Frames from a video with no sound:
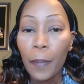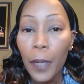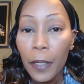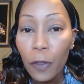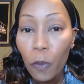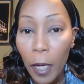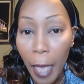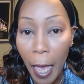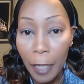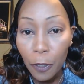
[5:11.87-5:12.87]
But the
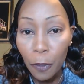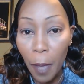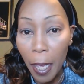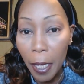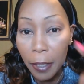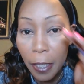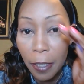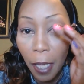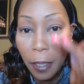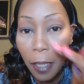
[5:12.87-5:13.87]
way I do mine
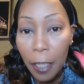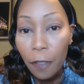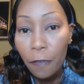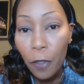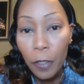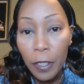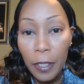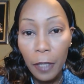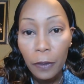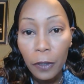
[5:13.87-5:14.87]
is I like a very
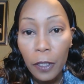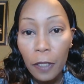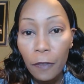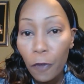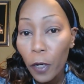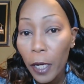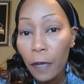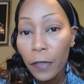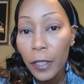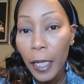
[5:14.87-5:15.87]
subtle look for
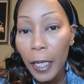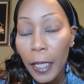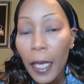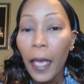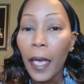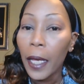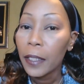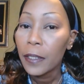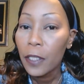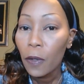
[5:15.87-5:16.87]
every day,
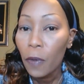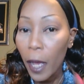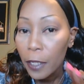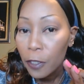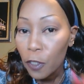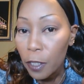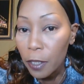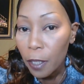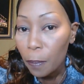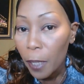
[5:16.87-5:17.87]
and so I
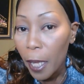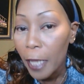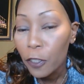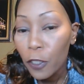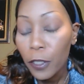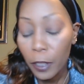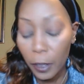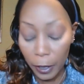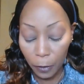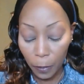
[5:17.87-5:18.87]
just apply just
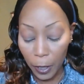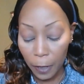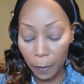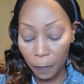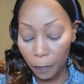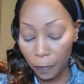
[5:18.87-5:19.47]
a little bit.